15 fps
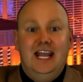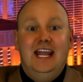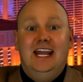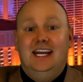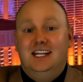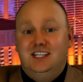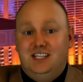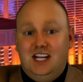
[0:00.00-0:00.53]

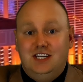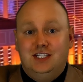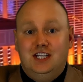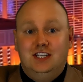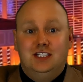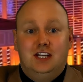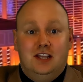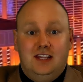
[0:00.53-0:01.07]
In
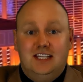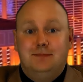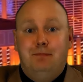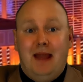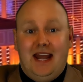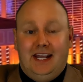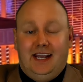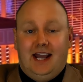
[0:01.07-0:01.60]
addition to this
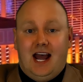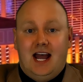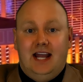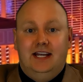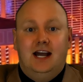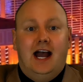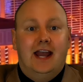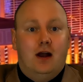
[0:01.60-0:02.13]
betting
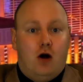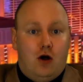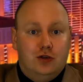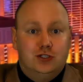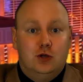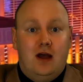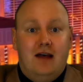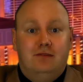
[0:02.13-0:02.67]
guide, I
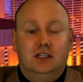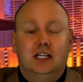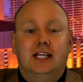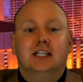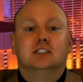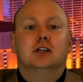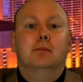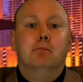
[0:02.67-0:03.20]
also have a
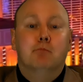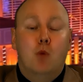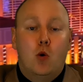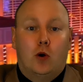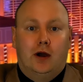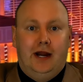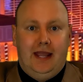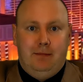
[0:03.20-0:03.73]
link to
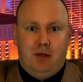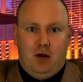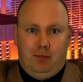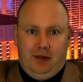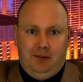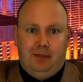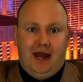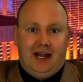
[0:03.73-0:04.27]
more
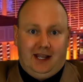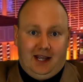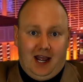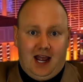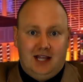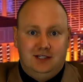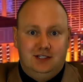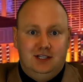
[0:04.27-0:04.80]
MLB betting
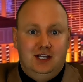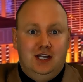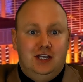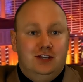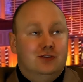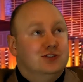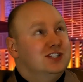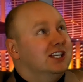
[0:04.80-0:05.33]
guides.
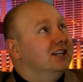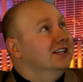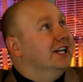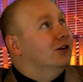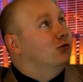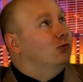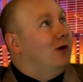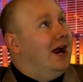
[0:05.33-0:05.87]
You'll see a
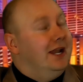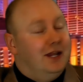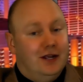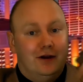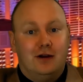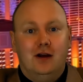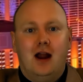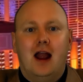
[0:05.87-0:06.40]
link right
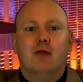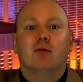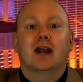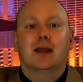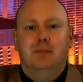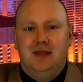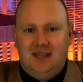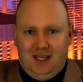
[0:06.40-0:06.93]
here. I
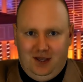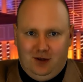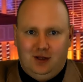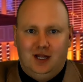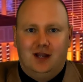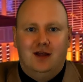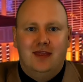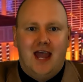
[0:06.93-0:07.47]
recommend that you
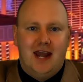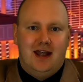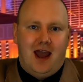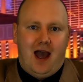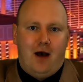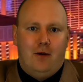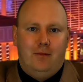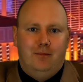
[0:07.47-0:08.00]
click on that
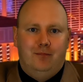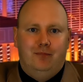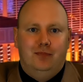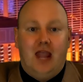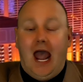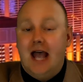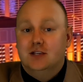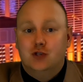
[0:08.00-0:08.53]
now.
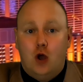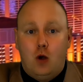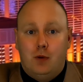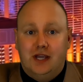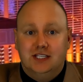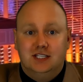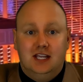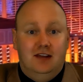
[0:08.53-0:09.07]
As
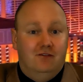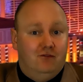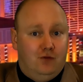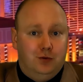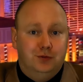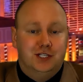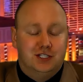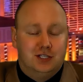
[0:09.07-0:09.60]
always, in
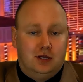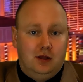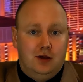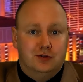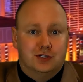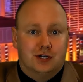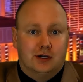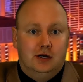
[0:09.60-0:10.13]
full
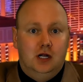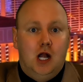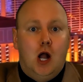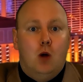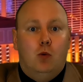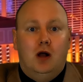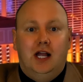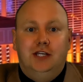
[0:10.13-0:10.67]
disclosure,
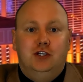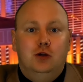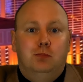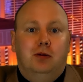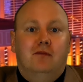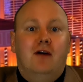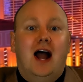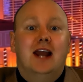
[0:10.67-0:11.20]
while I do
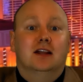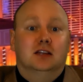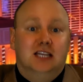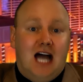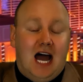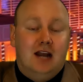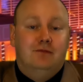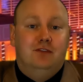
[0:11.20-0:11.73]
provide a
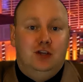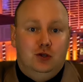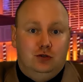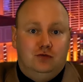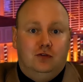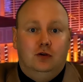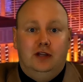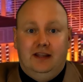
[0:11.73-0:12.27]
lot of
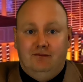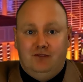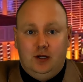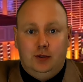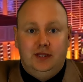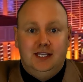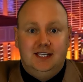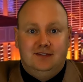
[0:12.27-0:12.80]
useful
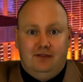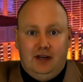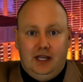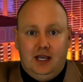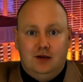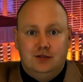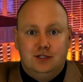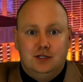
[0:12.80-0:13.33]
info in these
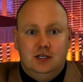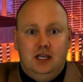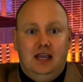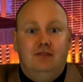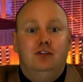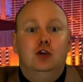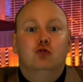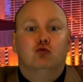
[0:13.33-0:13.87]
videos,
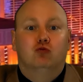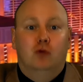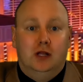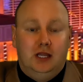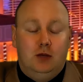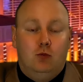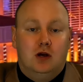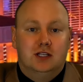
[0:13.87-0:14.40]
if you
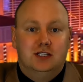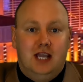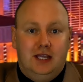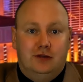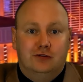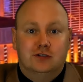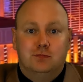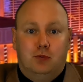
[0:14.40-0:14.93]
really want to take
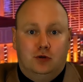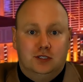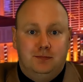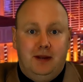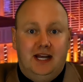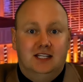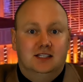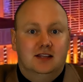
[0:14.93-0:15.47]
your sports
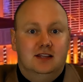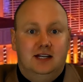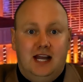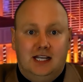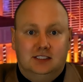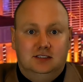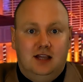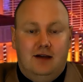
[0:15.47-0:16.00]
betting to the
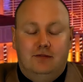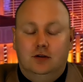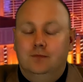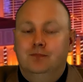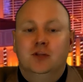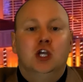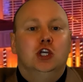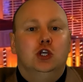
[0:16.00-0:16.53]
next level,
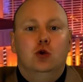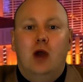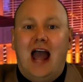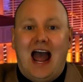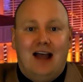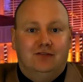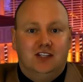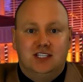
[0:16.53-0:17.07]
you
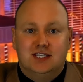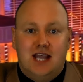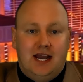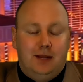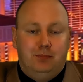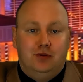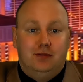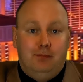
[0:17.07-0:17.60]
have to sign
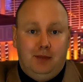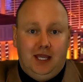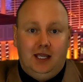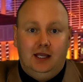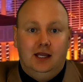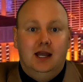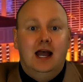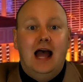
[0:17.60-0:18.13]
up with
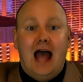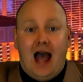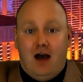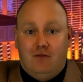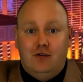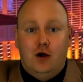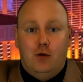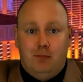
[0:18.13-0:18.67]
me,
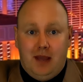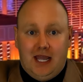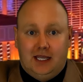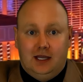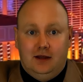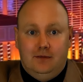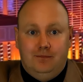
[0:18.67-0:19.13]
Alpha Omega.